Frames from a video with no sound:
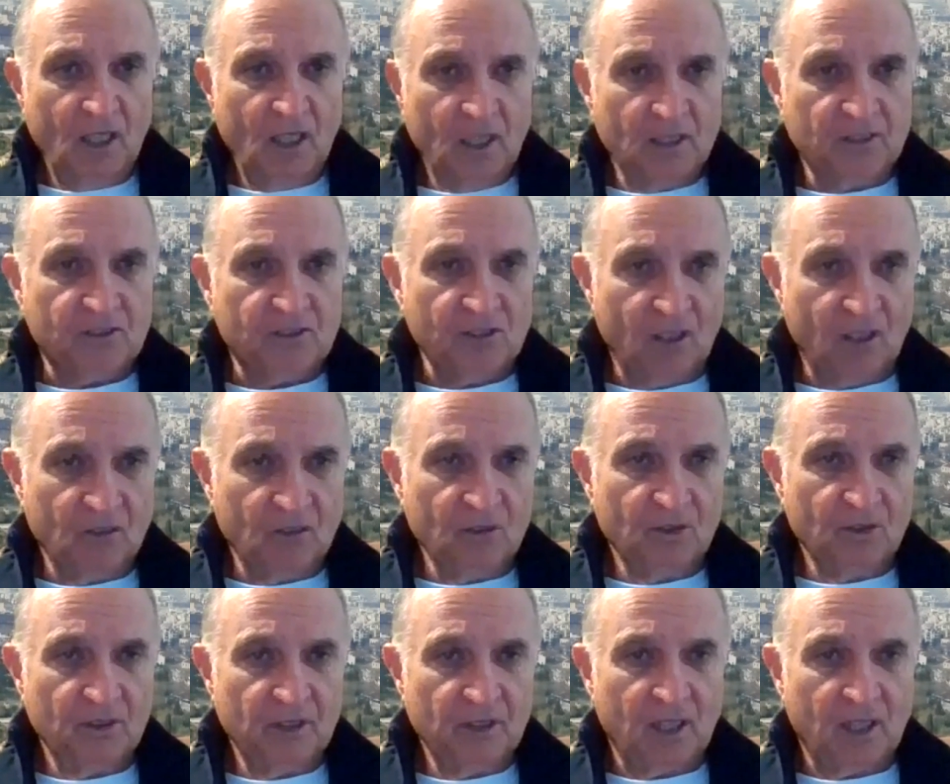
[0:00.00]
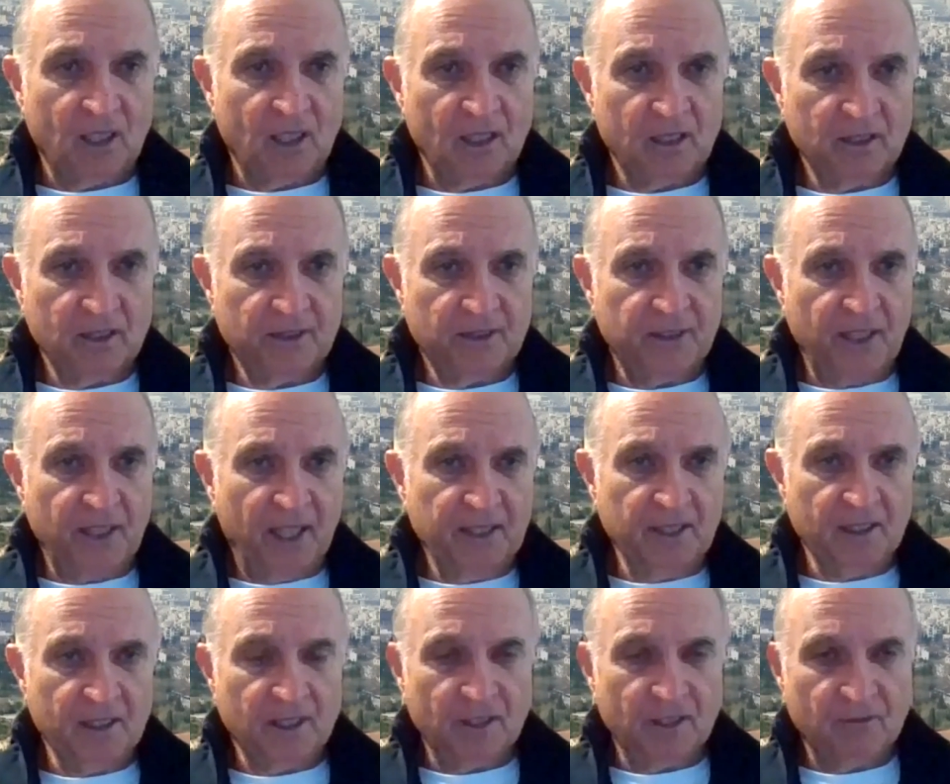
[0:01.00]
And so the
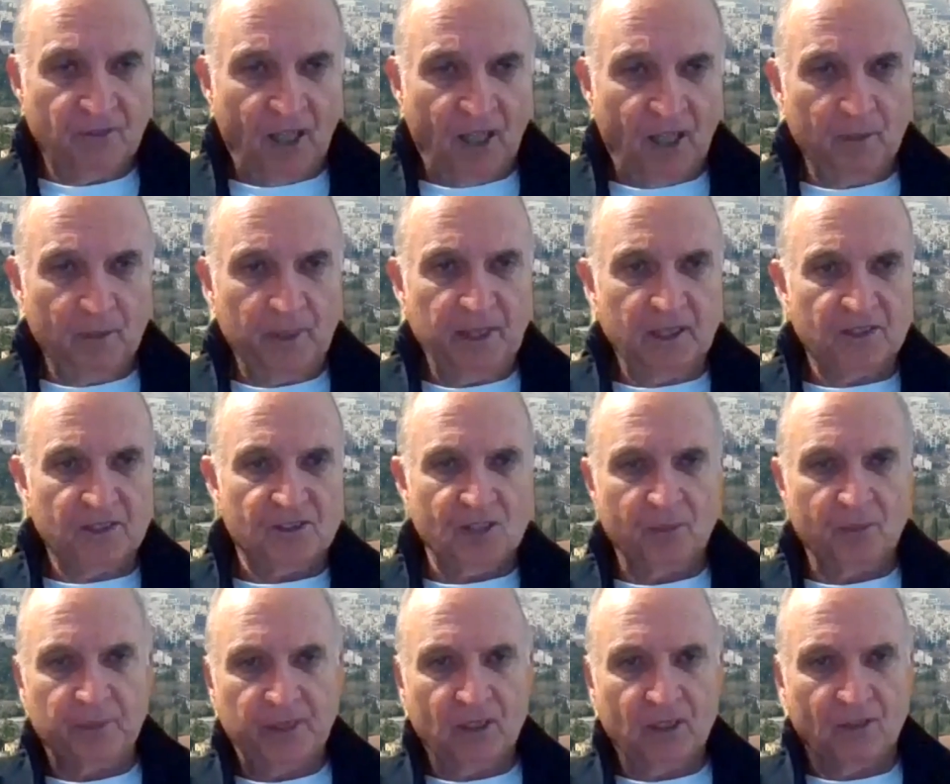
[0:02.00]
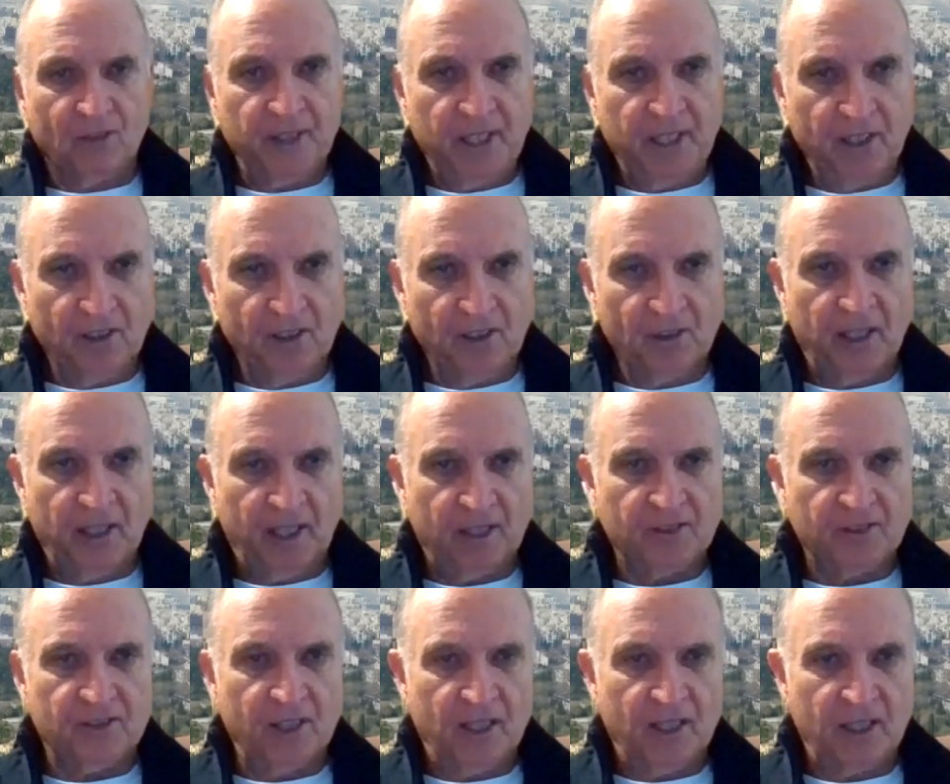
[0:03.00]
idea that environment is something over here
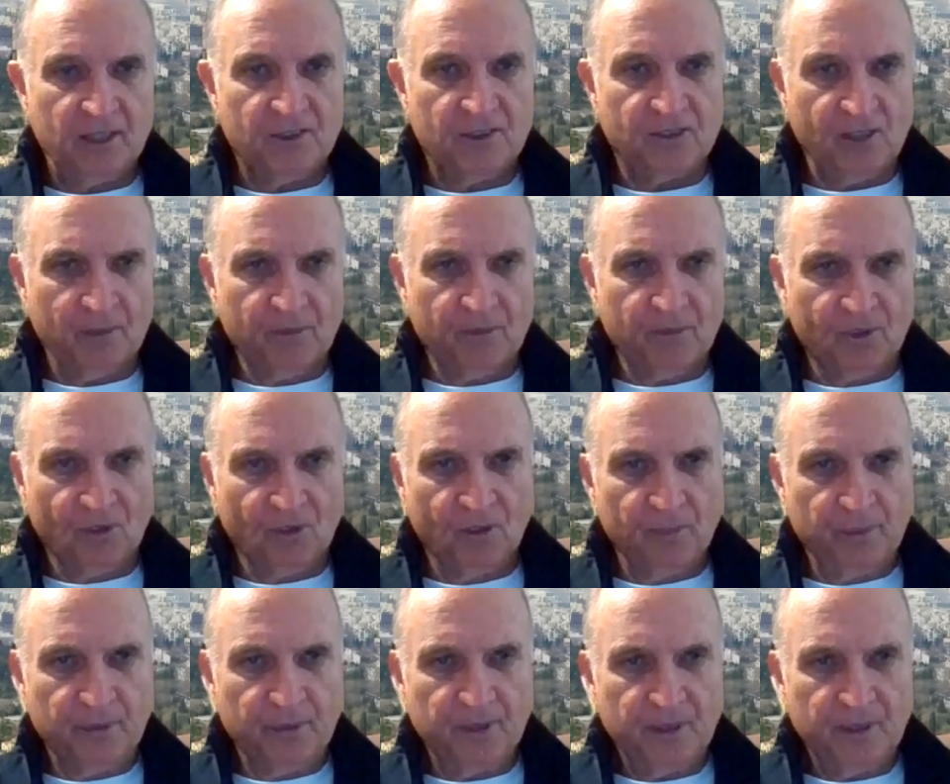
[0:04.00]
as a subgroup